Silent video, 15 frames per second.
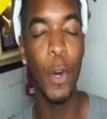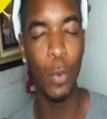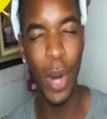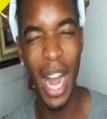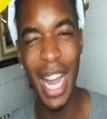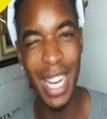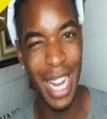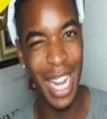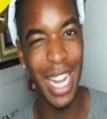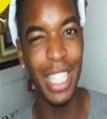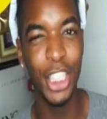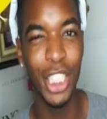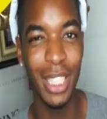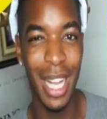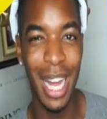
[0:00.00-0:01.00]
So Friday,
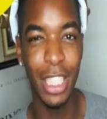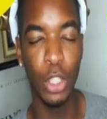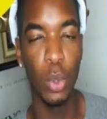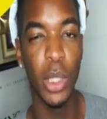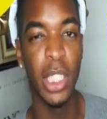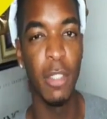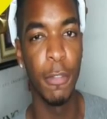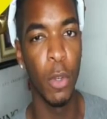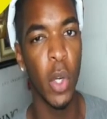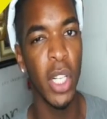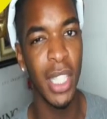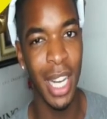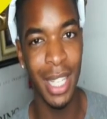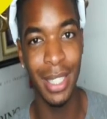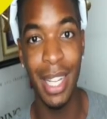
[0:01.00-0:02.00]
July
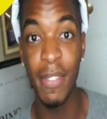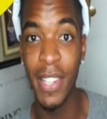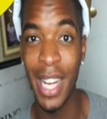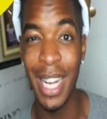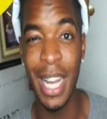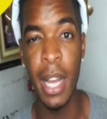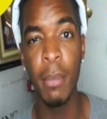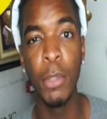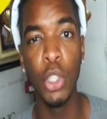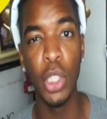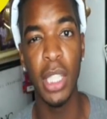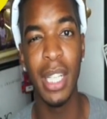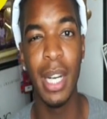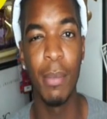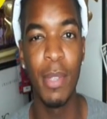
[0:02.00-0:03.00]
24th at 11 a.m., you
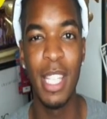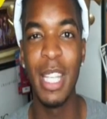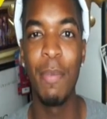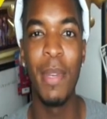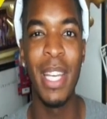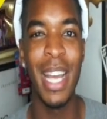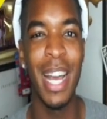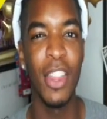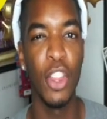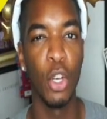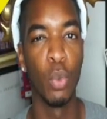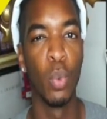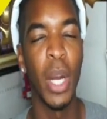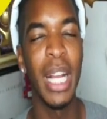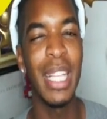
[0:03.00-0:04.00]
can come see me at the
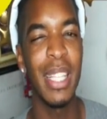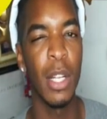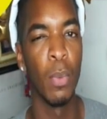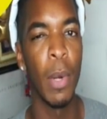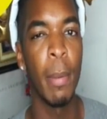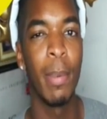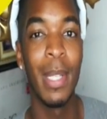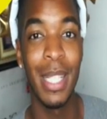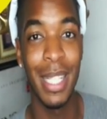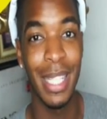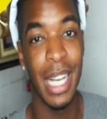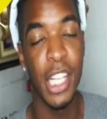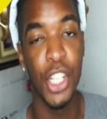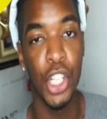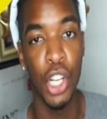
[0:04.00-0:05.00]
Race and
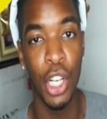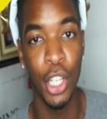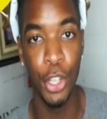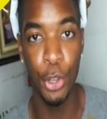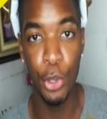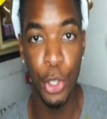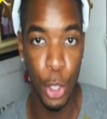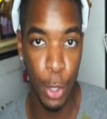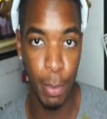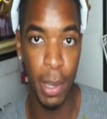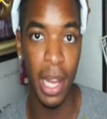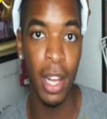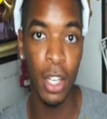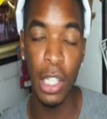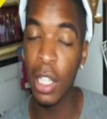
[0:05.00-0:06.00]
Representation on YouTube
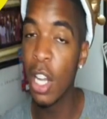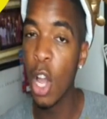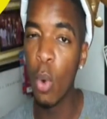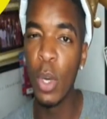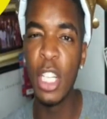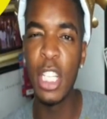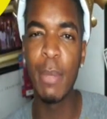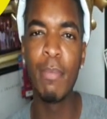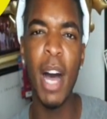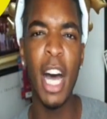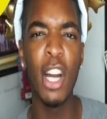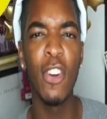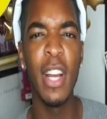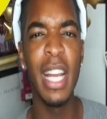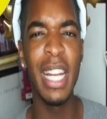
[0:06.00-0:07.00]
panel, which is
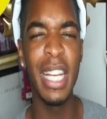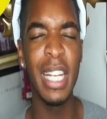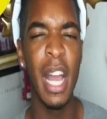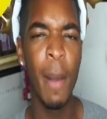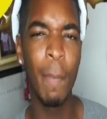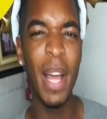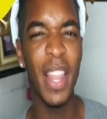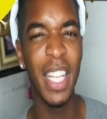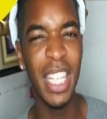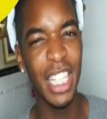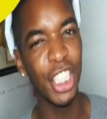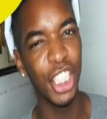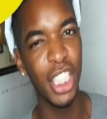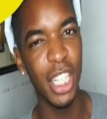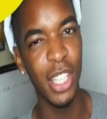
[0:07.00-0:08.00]
moderated by the
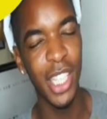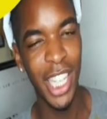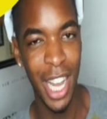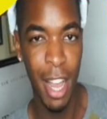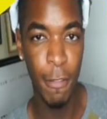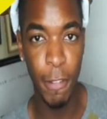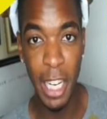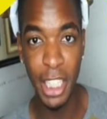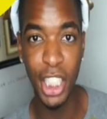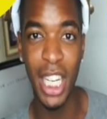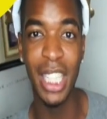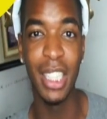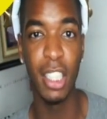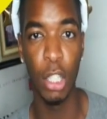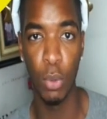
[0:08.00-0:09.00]
legendary
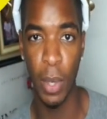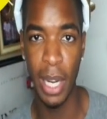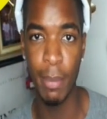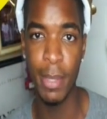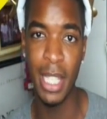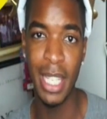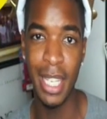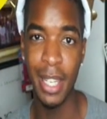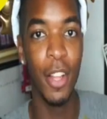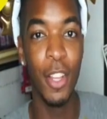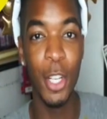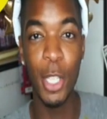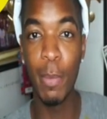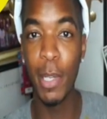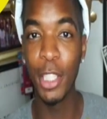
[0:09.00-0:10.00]
Franchesca Ramsey.
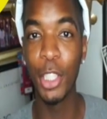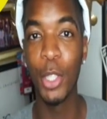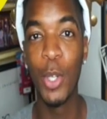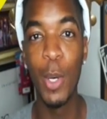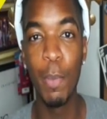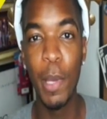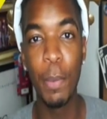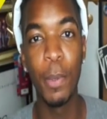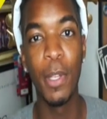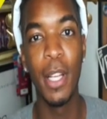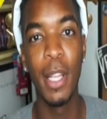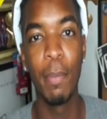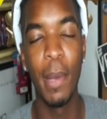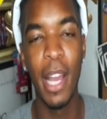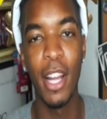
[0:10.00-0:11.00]
There's a bunch of cool people on the
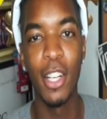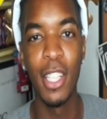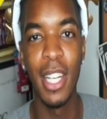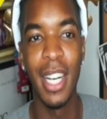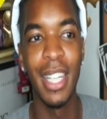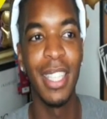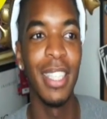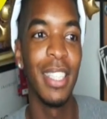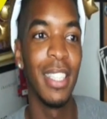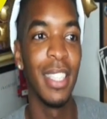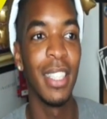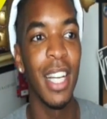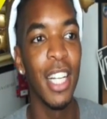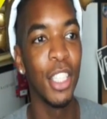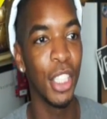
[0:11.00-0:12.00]
panel, and I think the
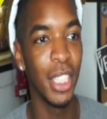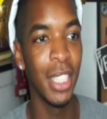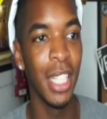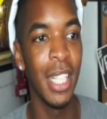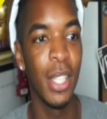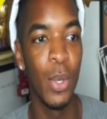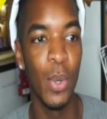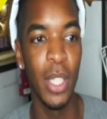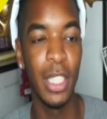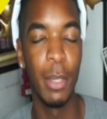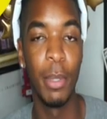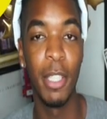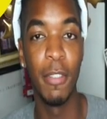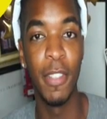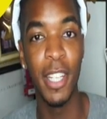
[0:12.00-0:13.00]
discussion is going to
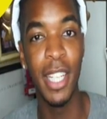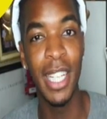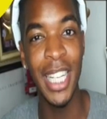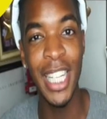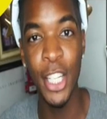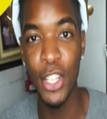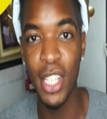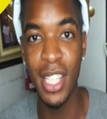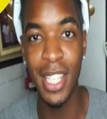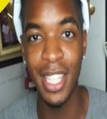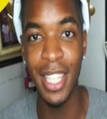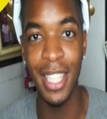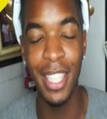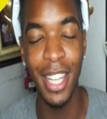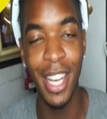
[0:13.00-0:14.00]
be very
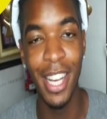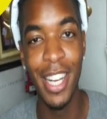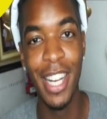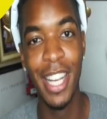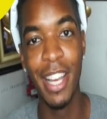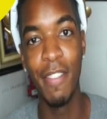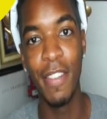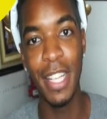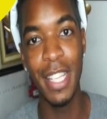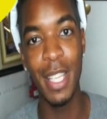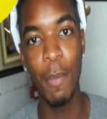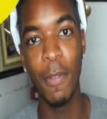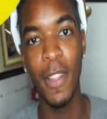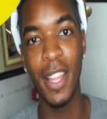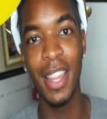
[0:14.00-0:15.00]
interesting given some
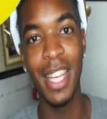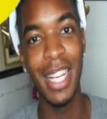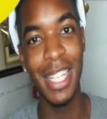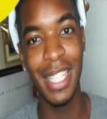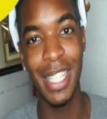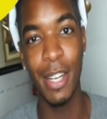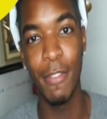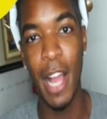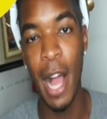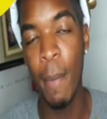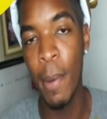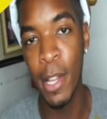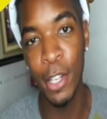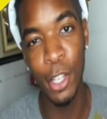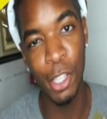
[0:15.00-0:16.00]
of the things that have
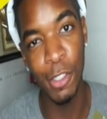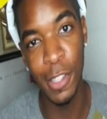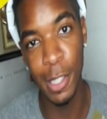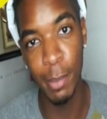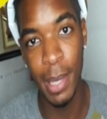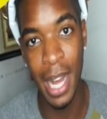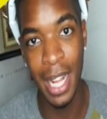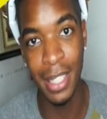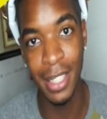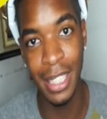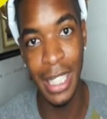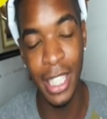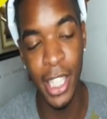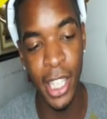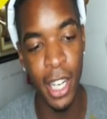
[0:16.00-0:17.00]
happened over the past
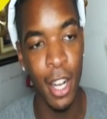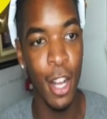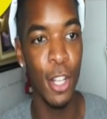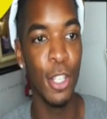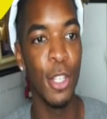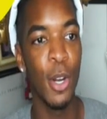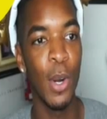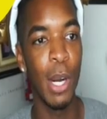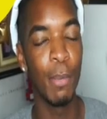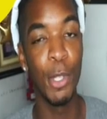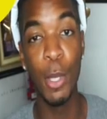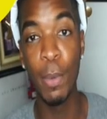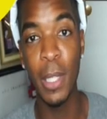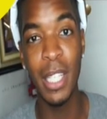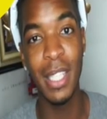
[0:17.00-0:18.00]
year. So I'm
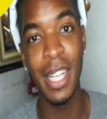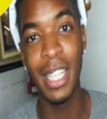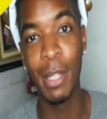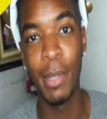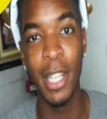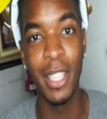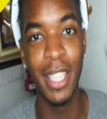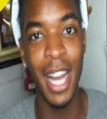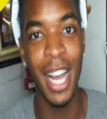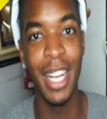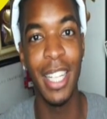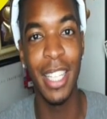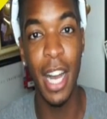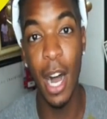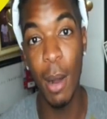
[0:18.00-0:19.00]
super excited about
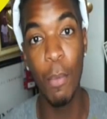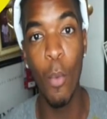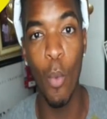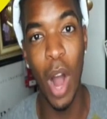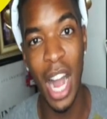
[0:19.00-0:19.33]
that. Come